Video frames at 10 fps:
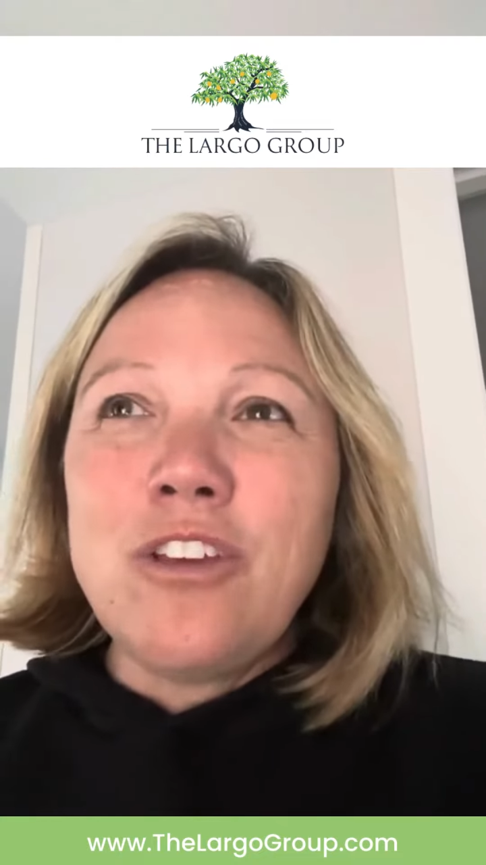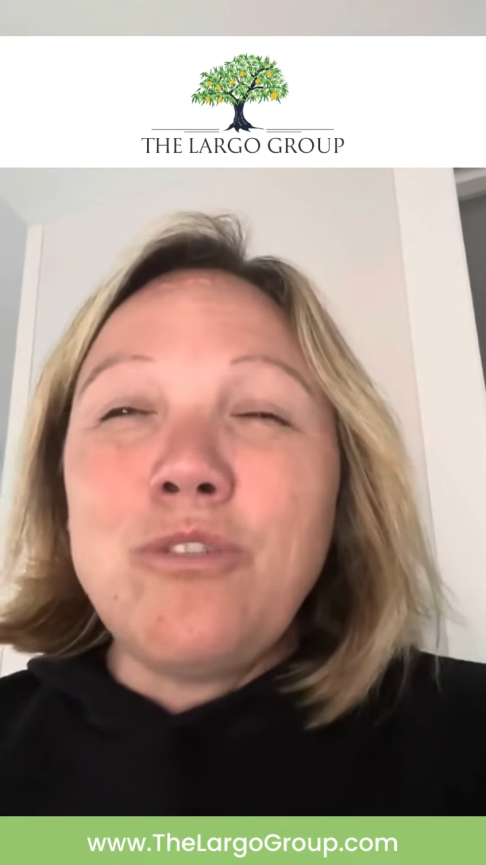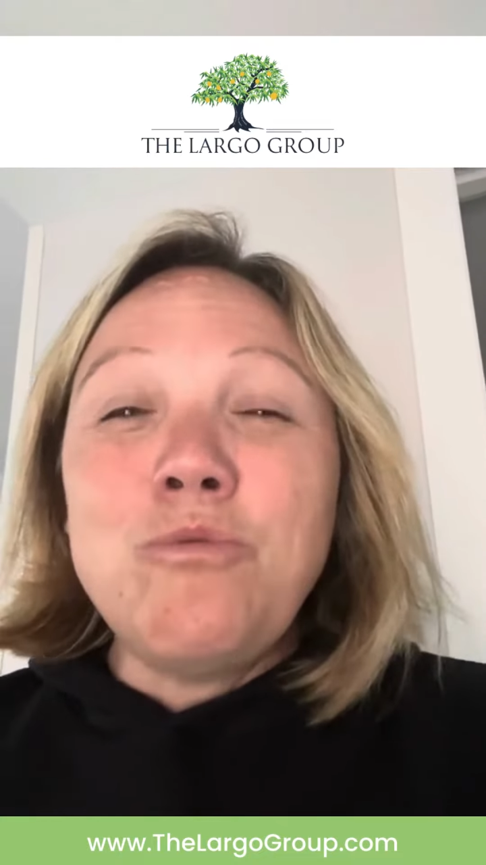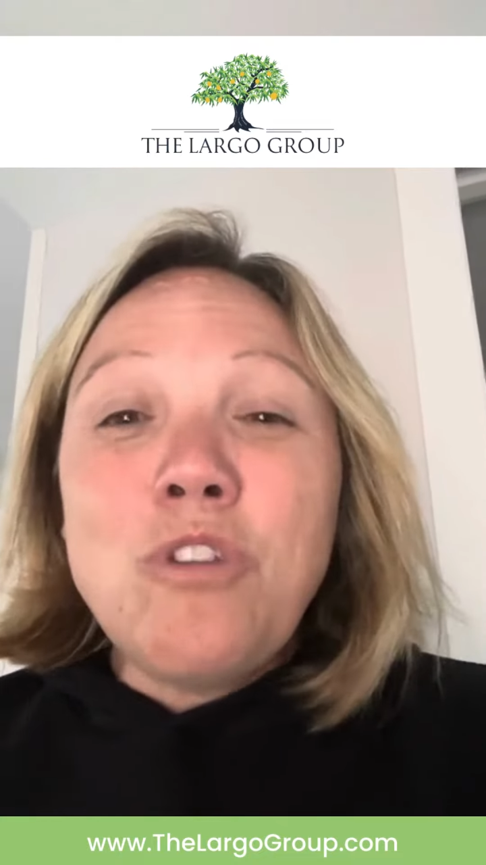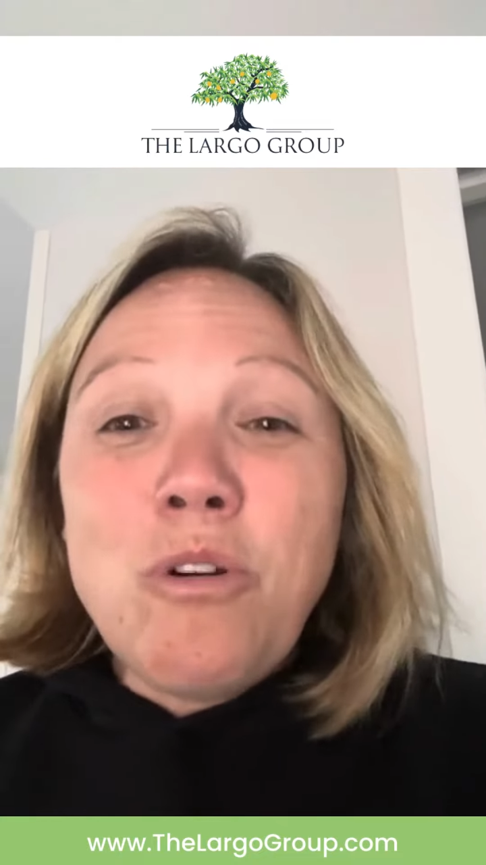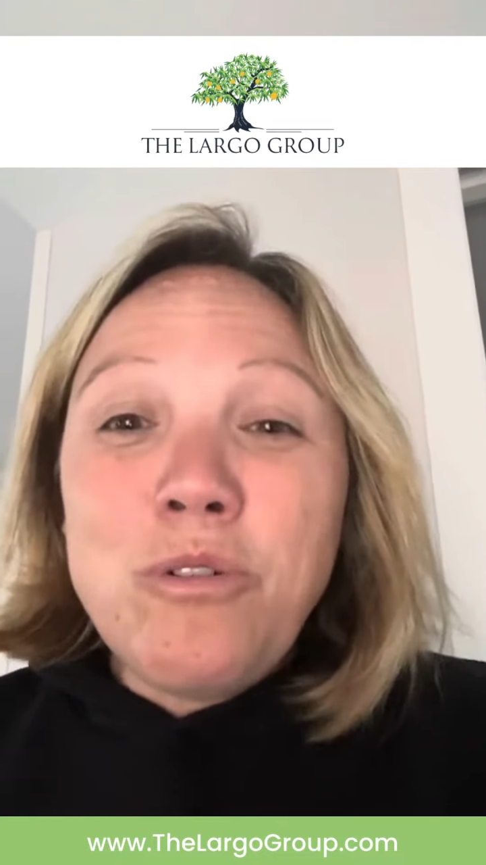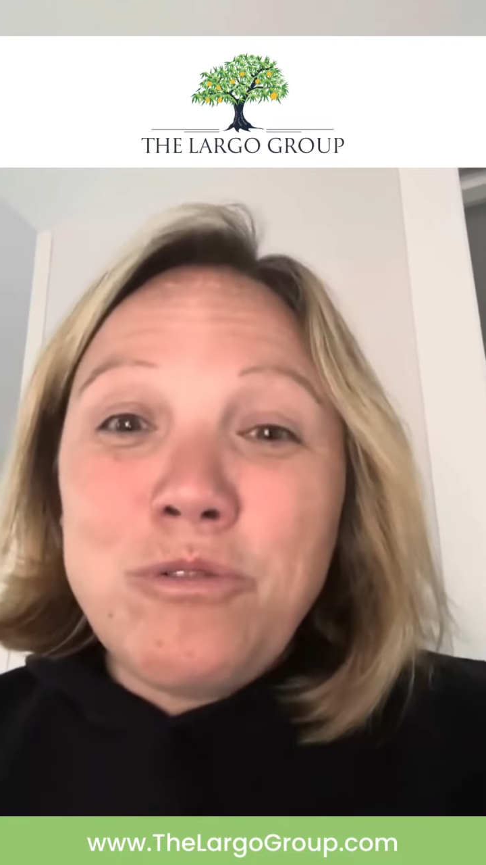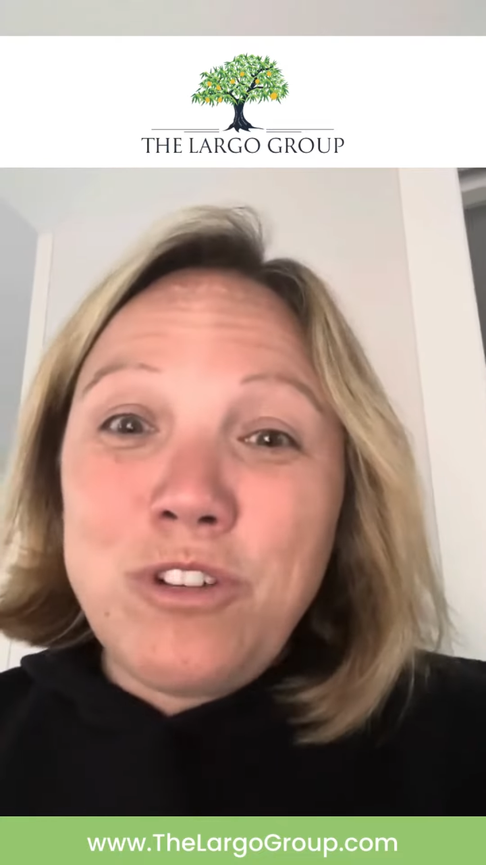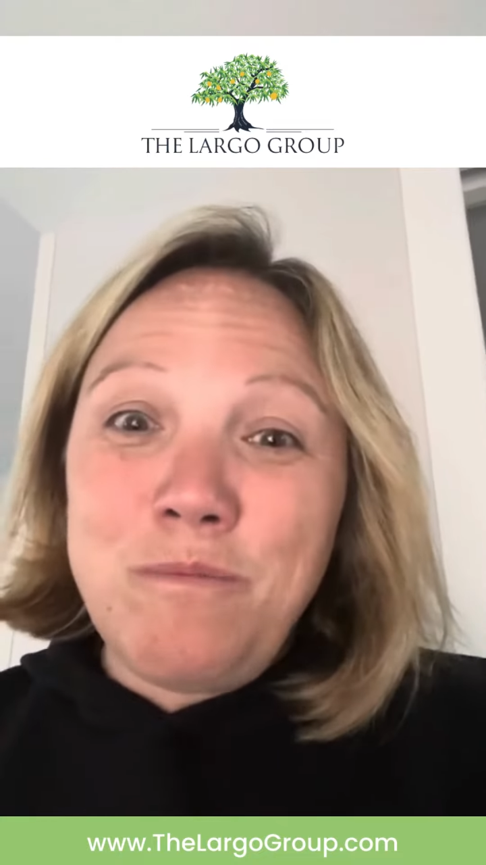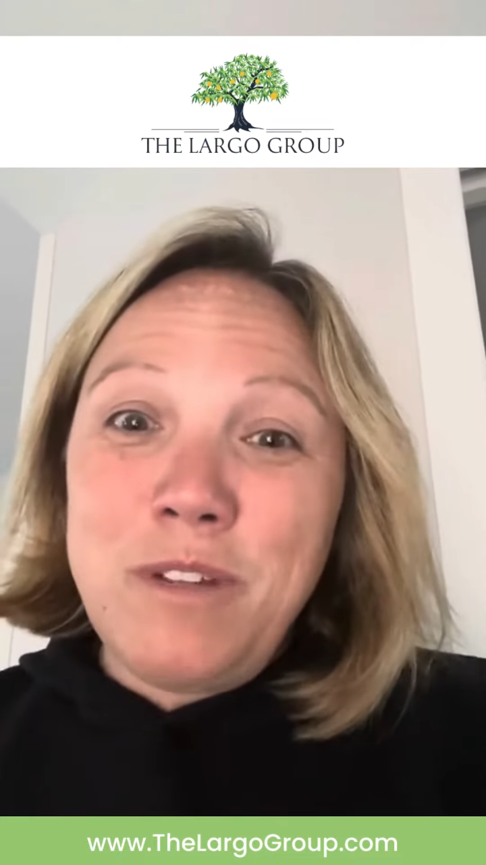you know you
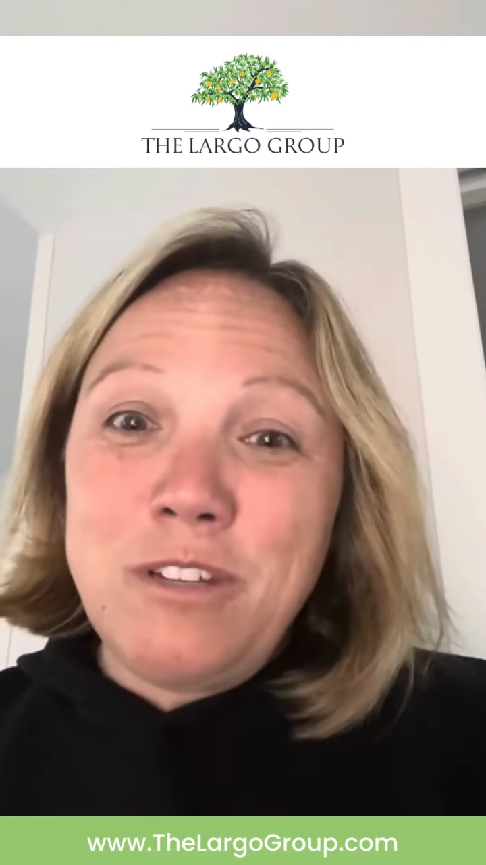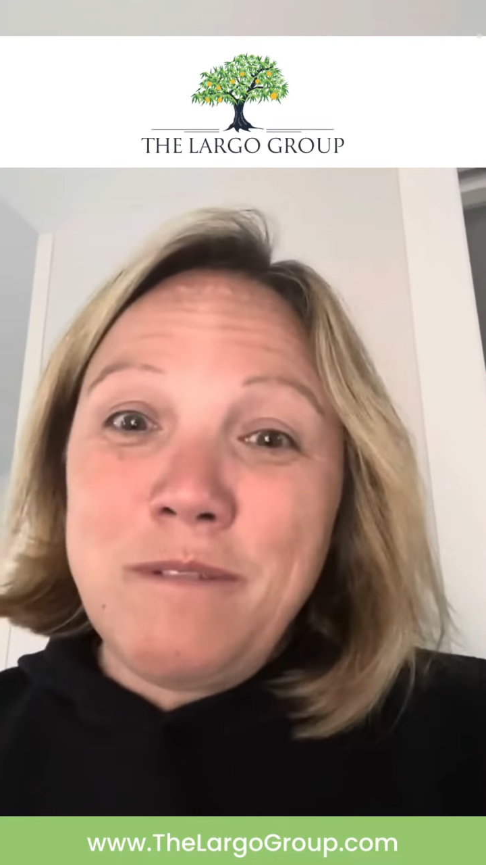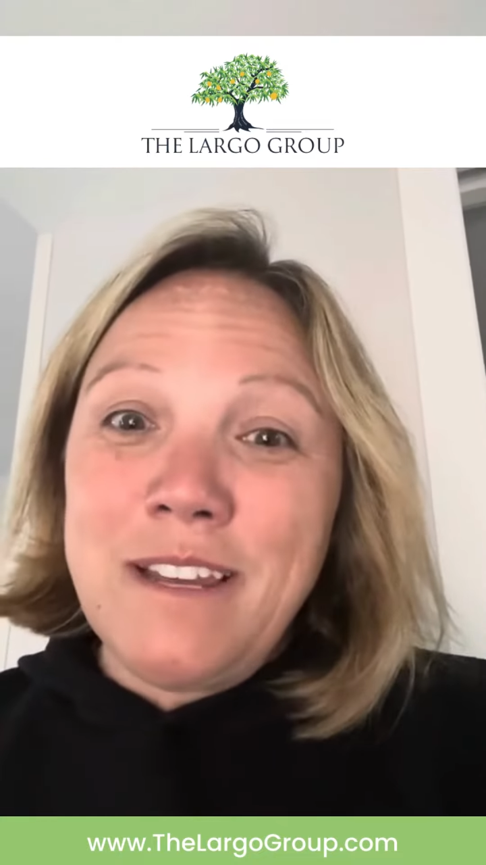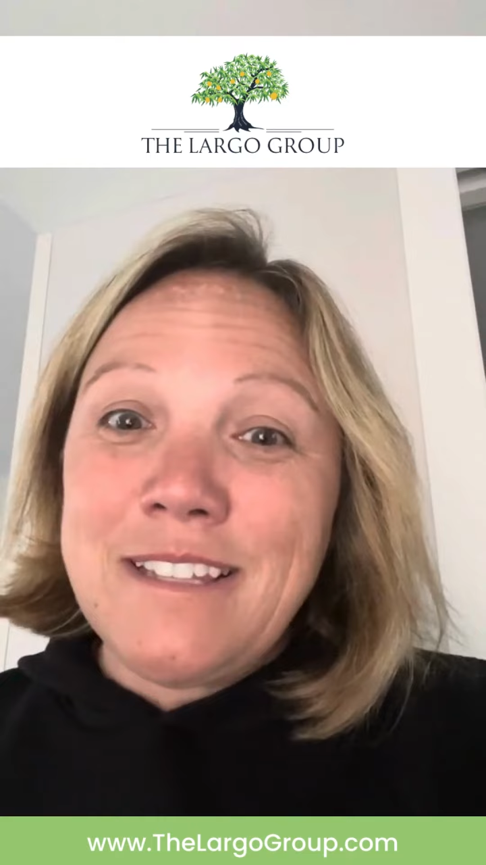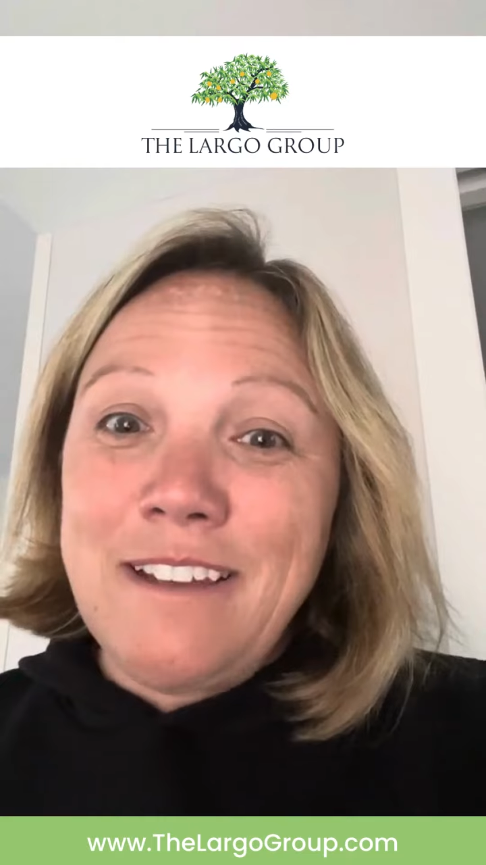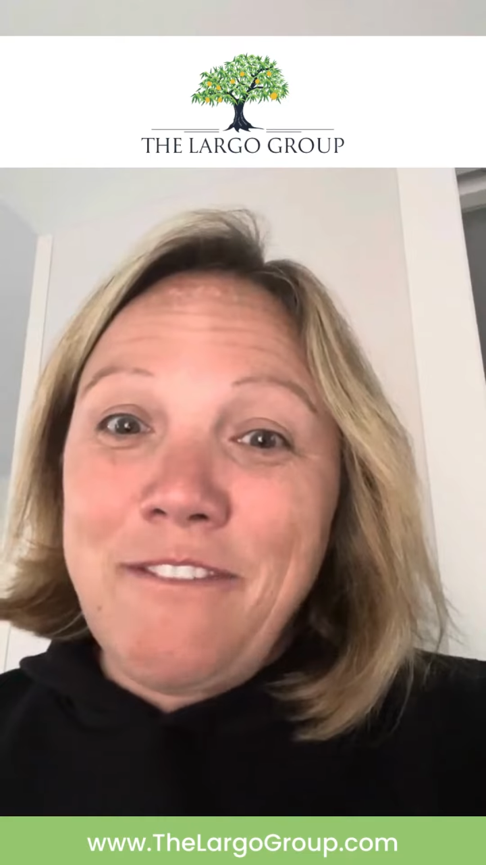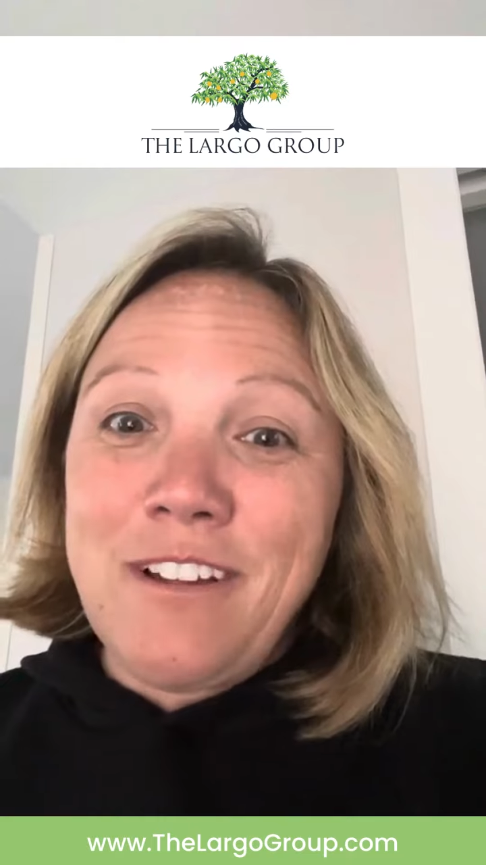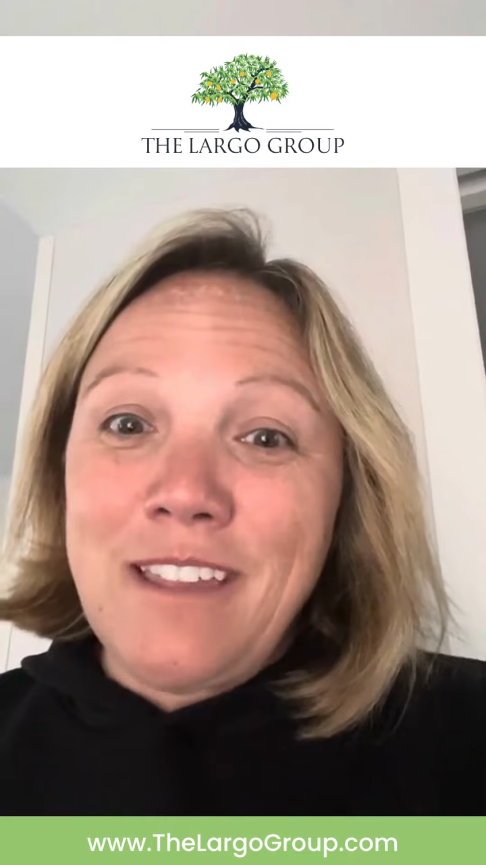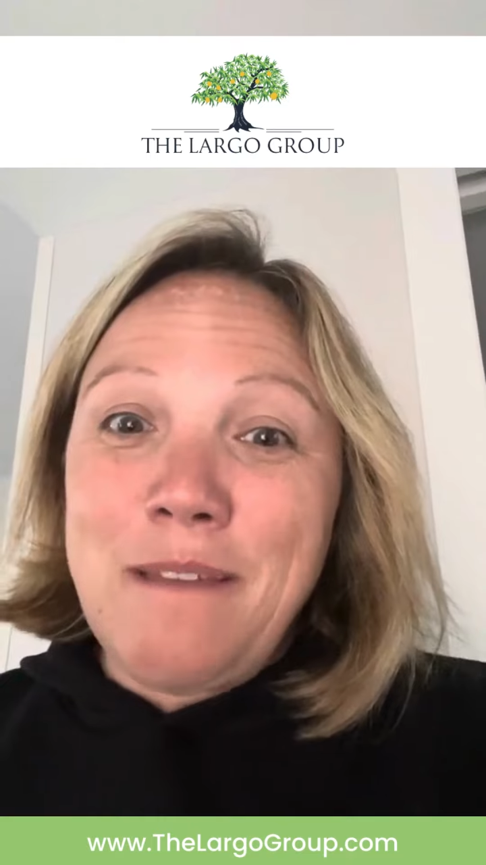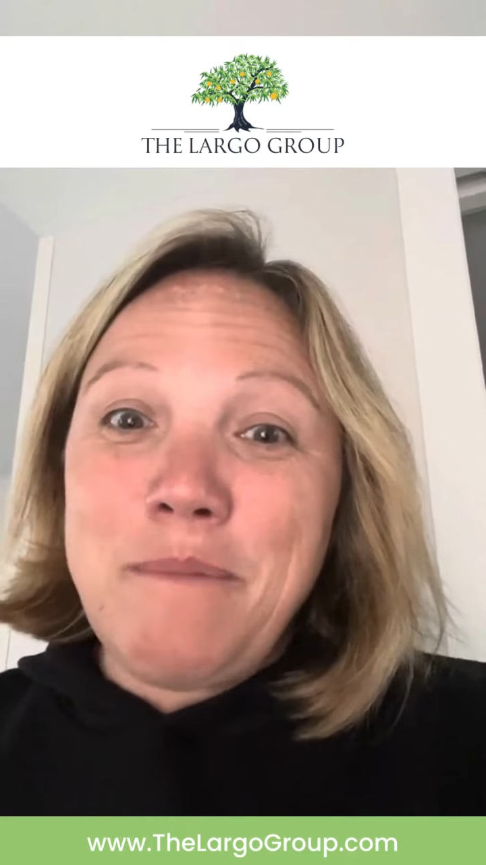should be doing differently,